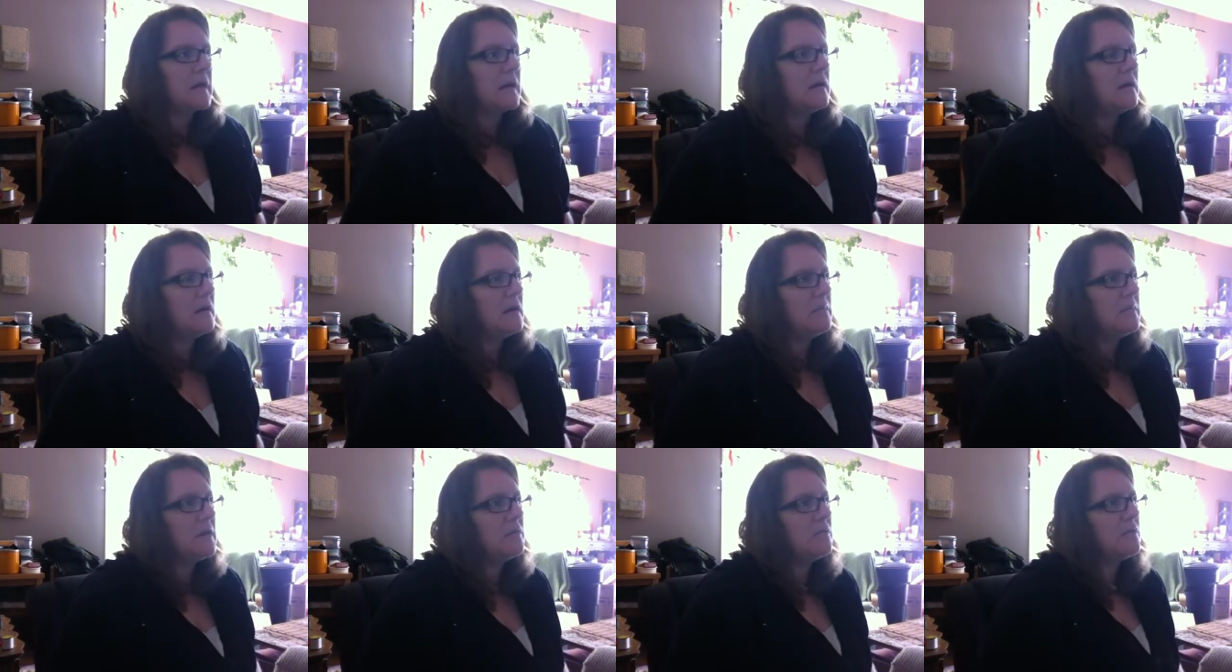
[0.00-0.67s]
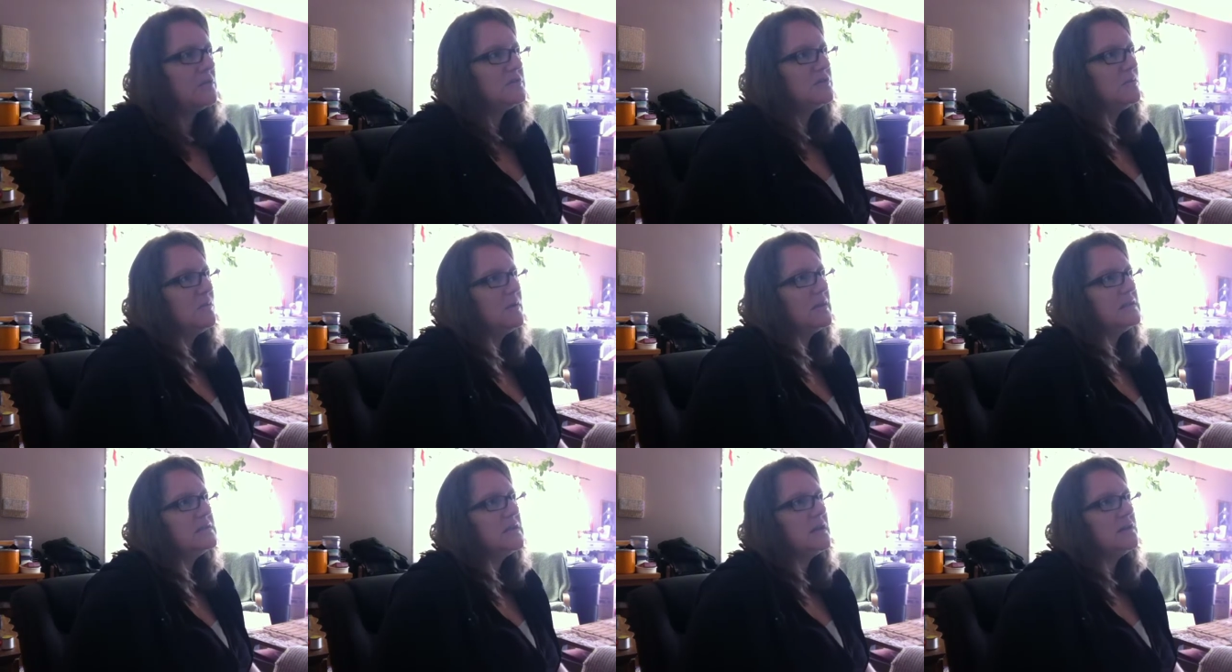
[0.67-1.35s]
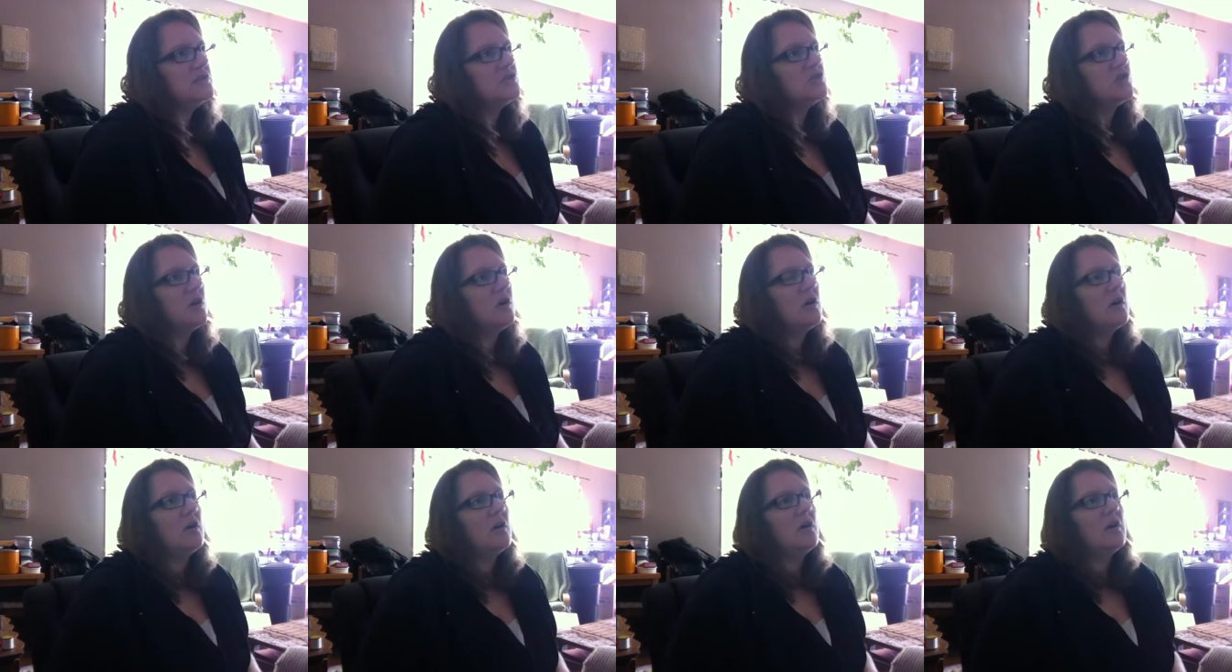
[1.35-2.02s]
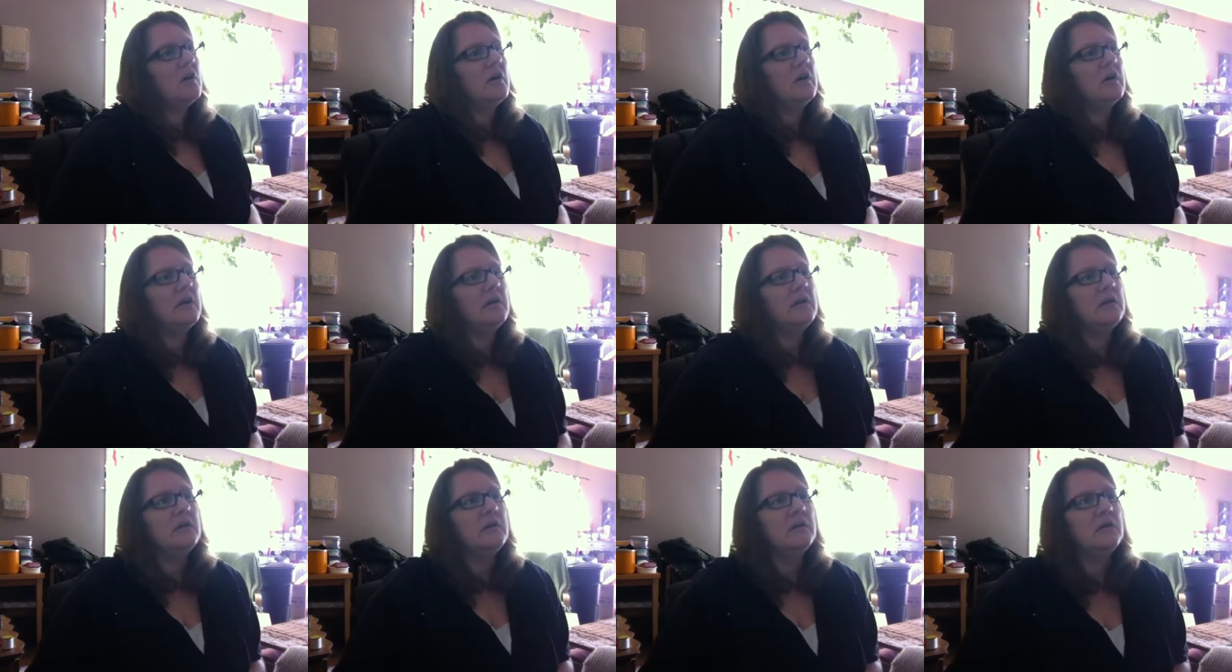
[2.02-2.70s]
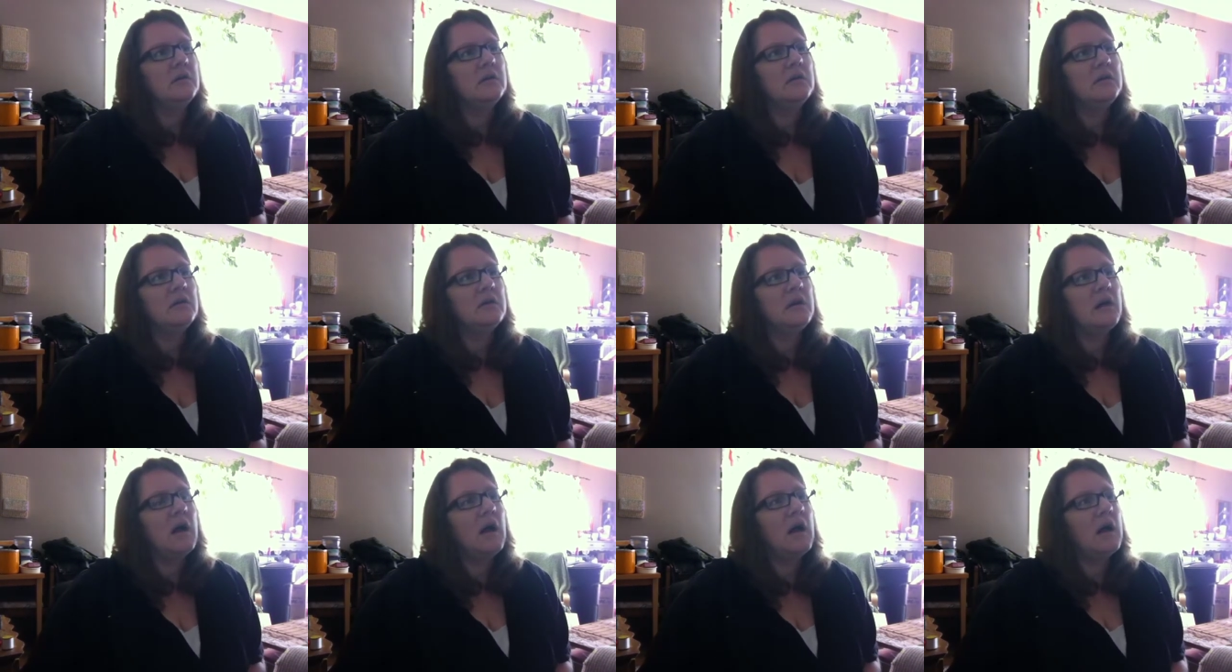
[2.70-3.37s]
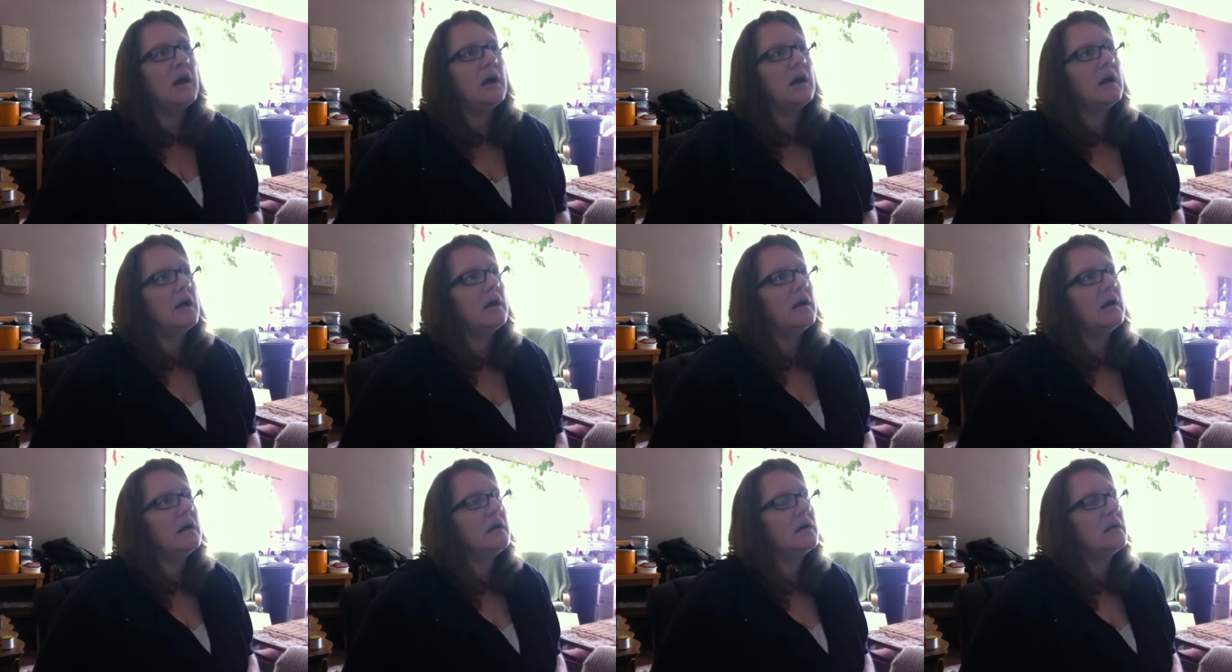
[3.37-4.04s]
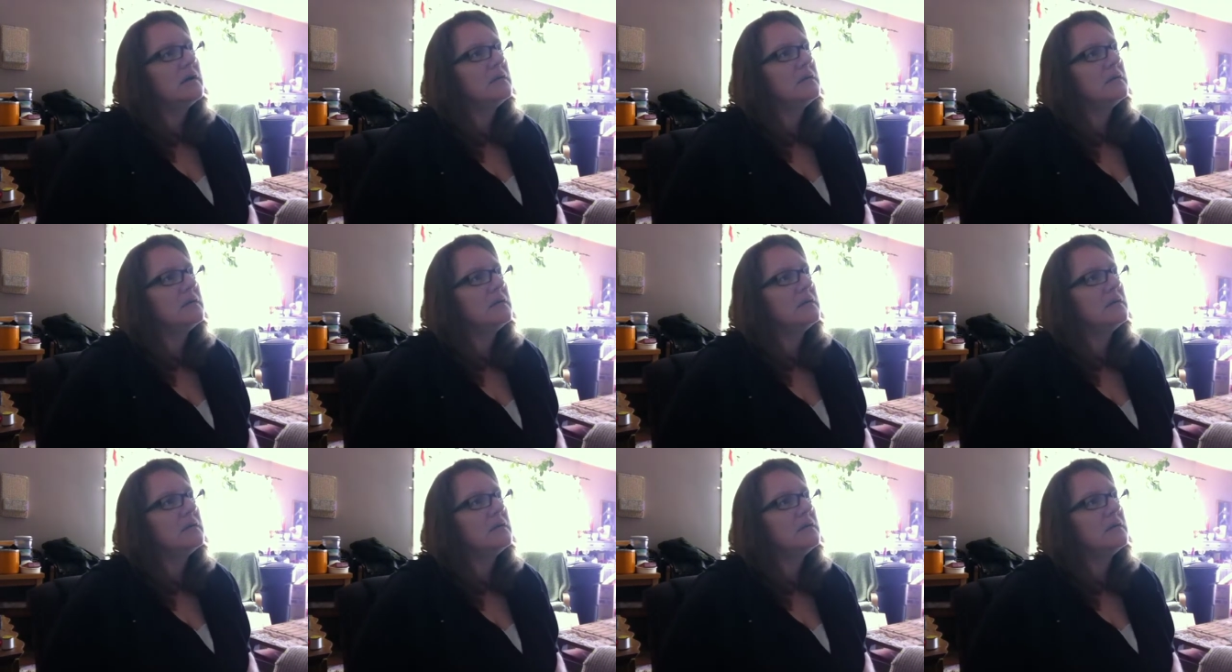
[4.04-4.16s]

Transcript: Um, I also want to touch on, uh,